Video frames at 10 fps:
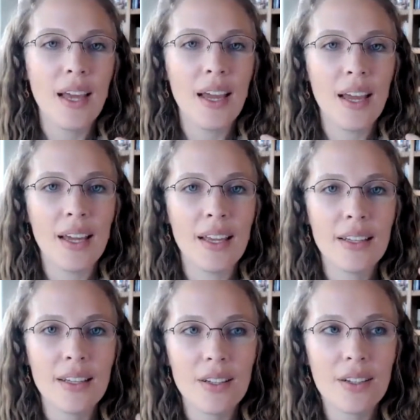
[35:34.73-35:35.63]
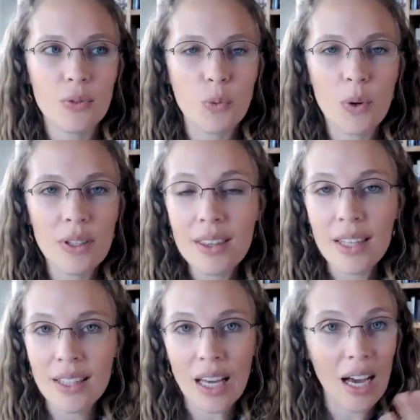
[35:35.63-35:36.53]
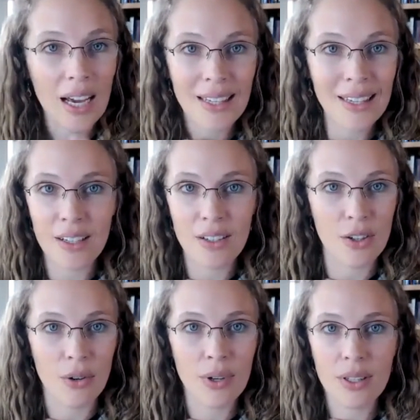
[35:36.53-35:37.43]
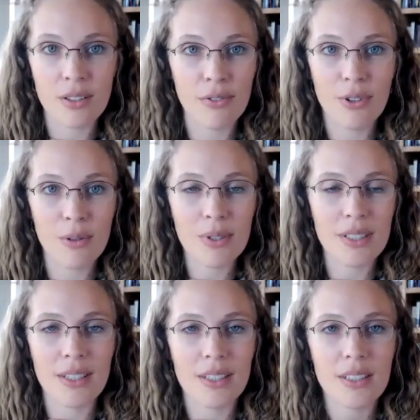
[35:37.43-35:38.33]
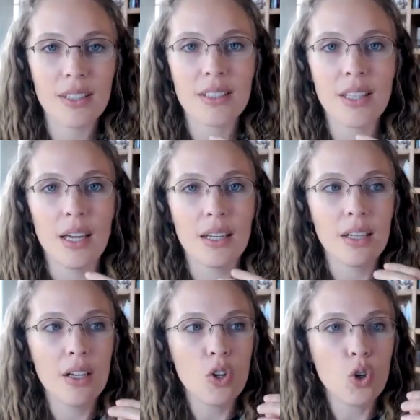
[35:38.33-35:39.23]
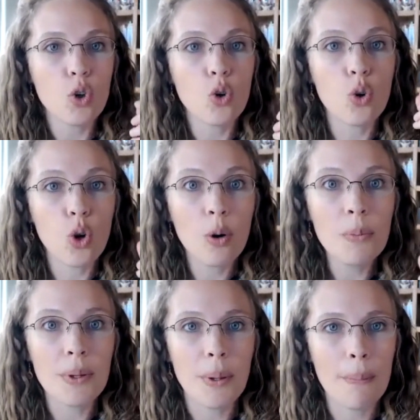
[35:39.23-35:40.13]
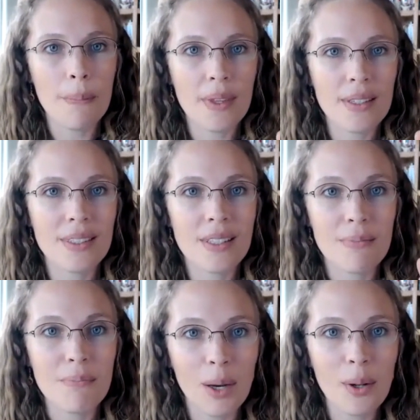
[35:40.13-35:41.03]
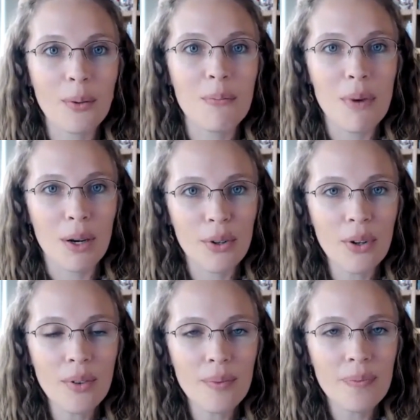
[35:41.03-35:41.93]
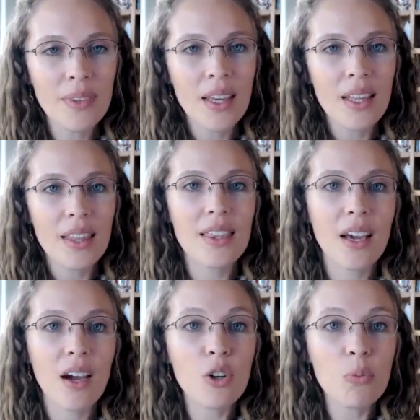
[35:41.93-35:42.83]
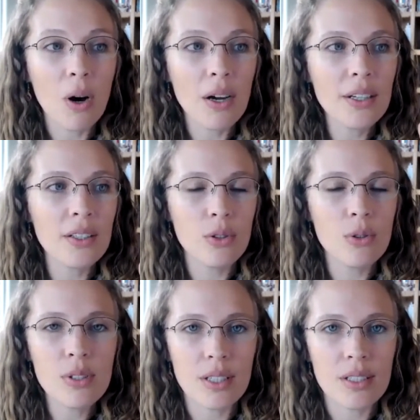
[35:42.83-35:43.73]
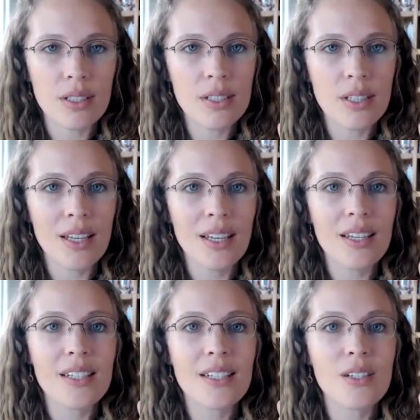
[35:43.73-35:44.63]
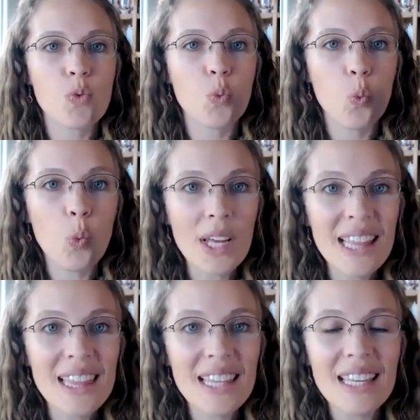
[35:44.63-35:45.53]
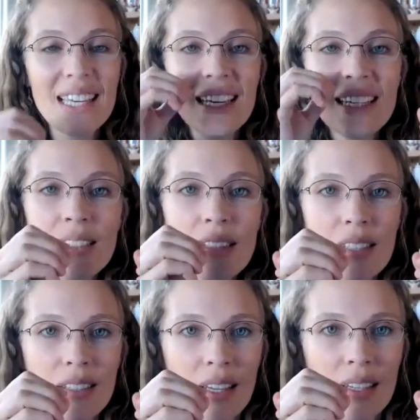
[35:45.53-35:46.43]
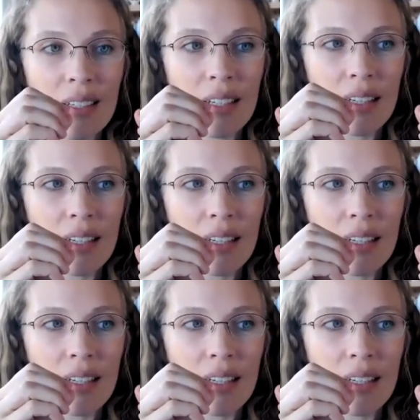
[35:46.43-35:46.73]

And one thing that I didn't know as a pharmacist is that chromium is this metal mineral that our body uses with insulin